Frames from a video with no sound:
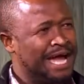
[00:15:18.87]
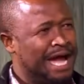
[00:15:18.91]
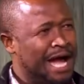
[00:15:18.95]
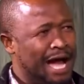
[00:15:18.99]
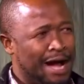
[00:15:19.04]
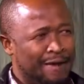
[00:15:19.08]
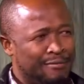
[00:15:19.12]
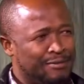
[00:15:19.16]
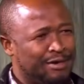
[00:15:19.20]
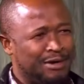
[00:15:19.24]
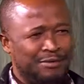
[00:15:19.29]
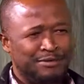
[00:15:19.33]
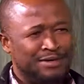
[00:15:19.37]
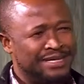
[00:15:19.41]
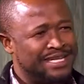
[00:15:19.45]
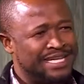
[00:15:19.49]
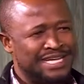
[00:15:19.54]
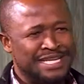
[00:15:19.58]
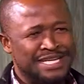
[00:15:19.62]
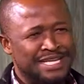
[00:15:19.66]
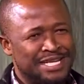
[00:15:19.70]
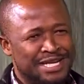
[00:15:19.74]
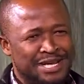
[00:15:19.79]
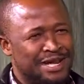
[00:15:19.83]
I'm
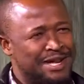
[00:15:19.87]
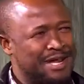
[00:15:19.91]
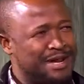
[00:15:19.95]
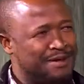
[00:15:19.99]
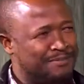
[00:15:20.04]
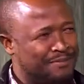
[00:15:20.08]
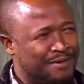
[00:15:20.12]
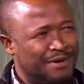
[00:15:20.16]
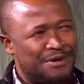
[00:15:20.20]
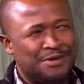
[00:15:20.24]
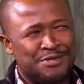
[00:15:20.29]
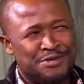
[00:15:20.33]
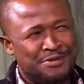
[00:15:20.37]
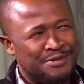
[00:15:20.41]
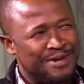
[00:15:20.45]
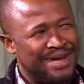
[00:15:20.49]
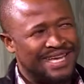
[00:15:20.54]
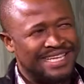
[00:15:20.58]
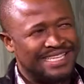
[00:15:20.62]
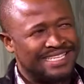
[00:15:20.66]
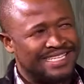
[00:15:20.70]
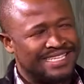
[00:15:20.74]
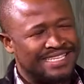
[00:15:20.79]
committed in both ways.